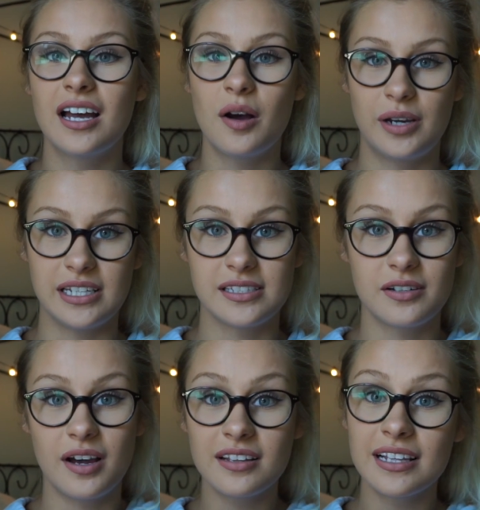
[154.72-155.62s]
Okay,
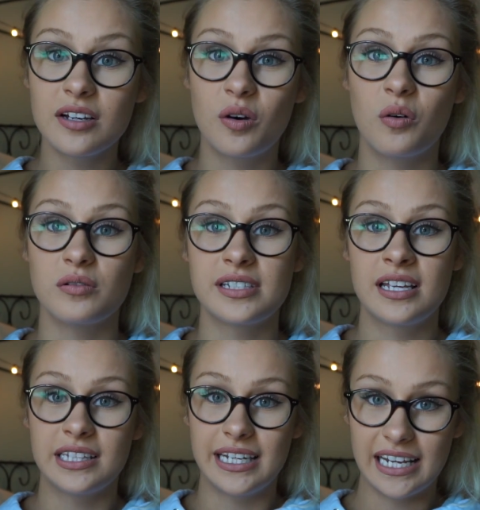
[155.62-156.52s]
so other than goals,
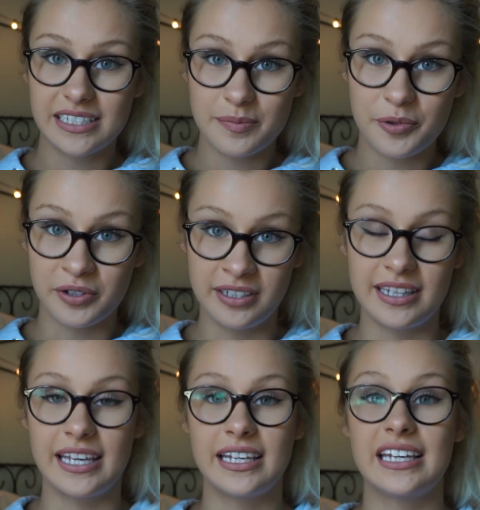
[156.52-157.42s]
the next important
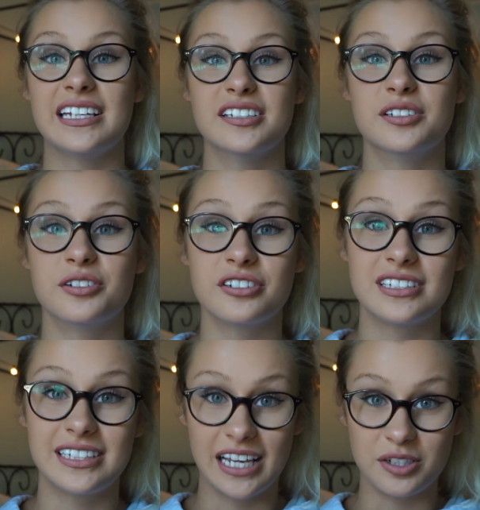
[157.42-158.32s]
thing is your
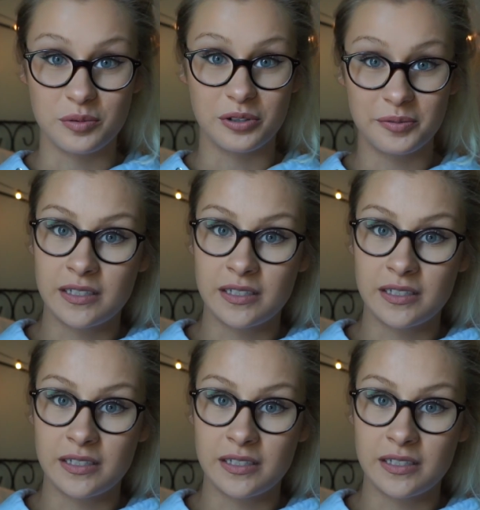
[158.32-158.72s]
schedule.